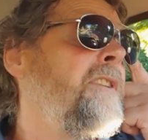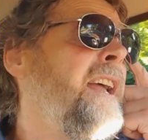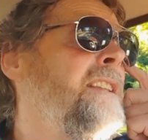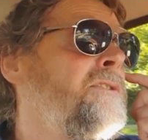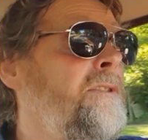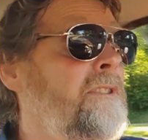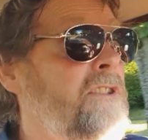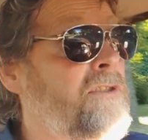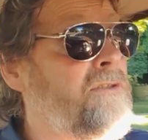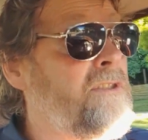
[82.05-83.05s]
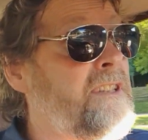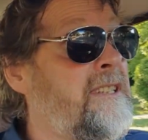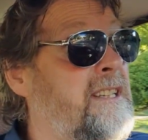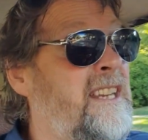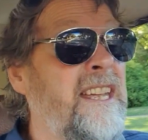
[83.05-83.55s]
flat through the
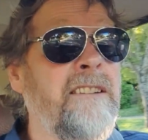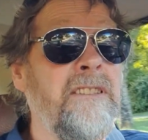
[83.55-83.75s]
corners now.